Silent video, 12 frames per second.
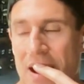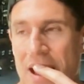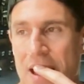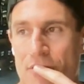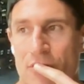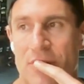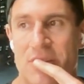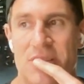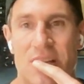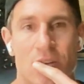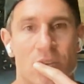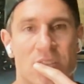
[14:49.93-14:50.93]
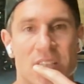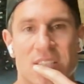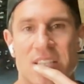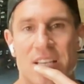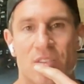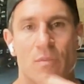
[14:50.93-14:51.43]
every single
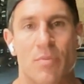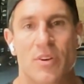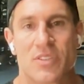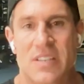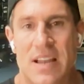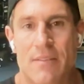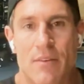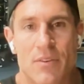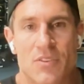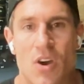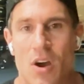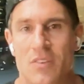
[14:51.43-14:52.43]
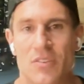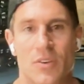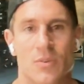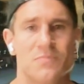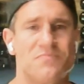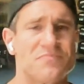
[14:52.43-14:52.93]
successful person I've ever talked
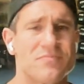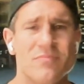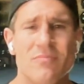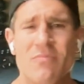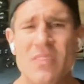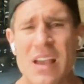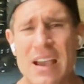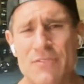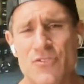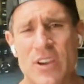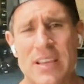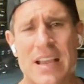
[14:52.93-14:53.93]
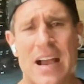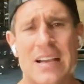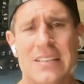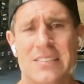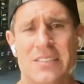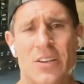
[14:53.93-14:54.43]
to, I've trained
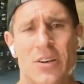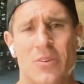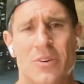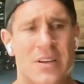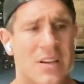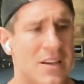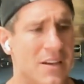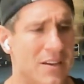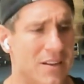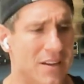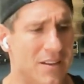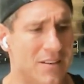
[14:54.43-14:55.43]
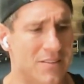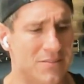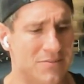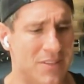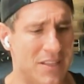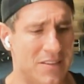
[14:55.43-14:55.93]
guys, you know,
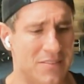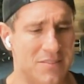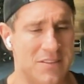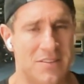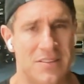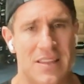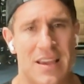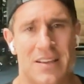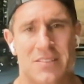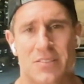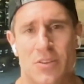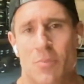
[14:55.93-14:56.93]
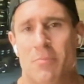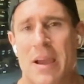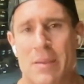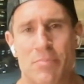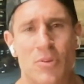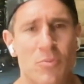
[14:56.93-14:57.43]
like the ex, you know,
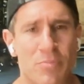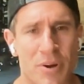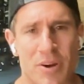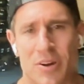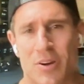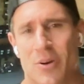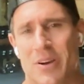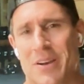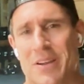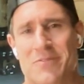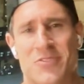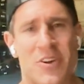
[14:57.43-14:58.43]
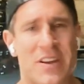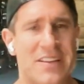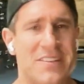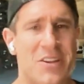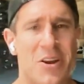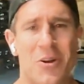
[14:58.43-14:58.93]
Mike Bloomberg, or I've
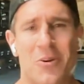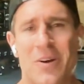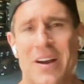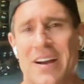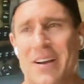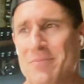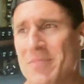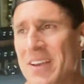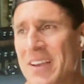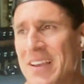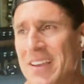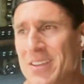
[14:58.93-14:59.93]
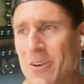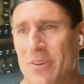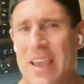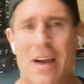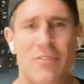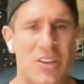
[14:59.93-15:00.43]
trained, you know,
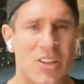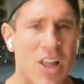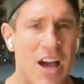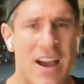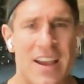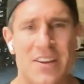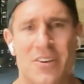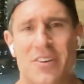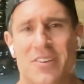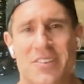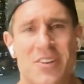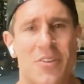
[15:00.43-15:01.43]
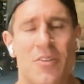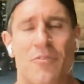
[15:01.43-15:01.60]
Calvin Klein, or, you know, the